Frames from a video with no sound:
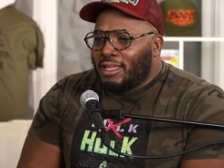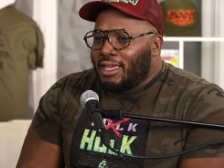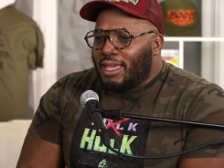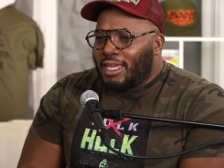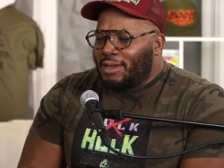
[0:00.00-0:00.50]

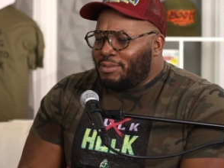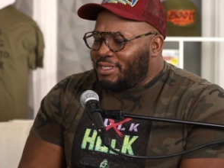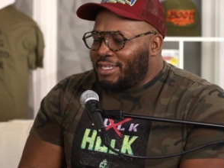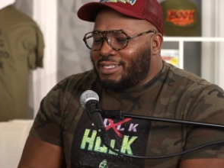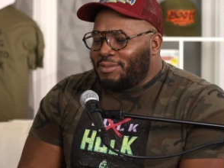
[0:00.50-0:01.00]
And I was
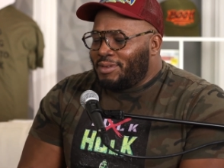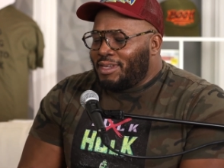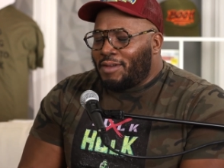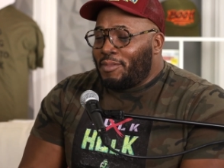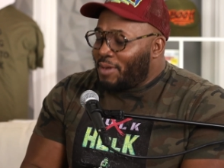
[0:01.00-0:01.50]
saying something. And
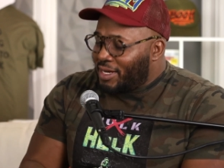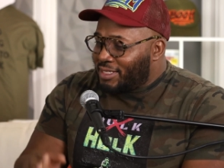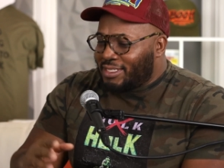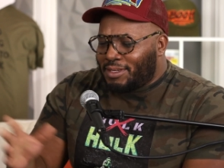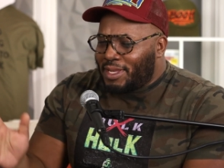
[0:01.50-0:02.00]
I remember I
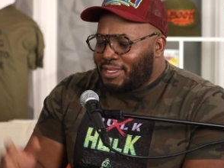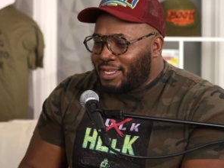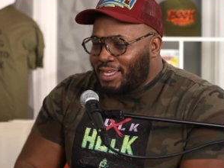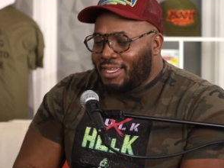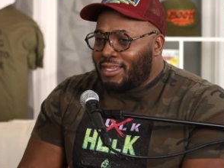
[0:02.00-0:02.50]
said something at
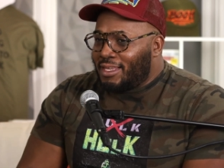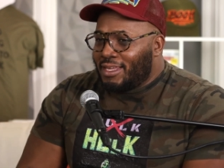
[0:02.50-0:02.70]
the end.